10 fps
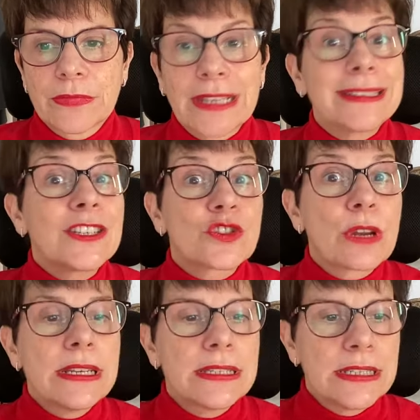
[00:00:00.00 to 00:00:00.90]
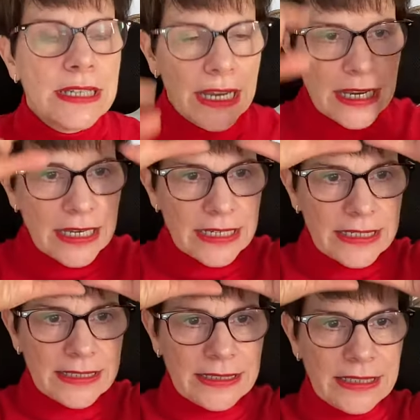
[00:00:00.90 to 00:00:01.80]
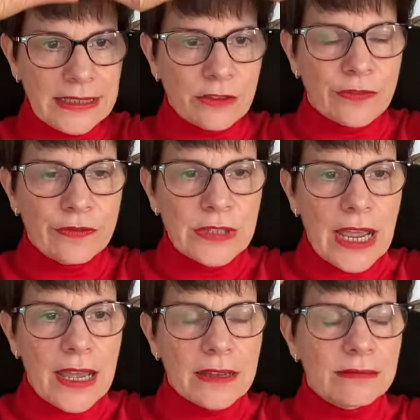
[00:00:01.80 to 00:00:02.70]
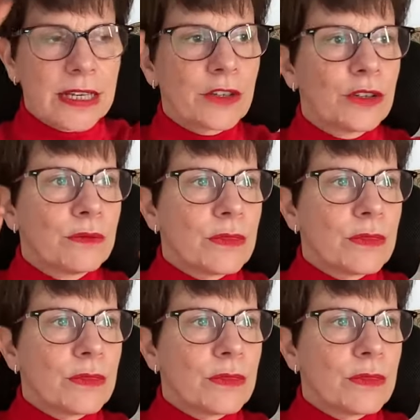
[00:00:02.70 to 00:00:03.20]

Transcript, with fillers: that is trendy is the the foulard, like a,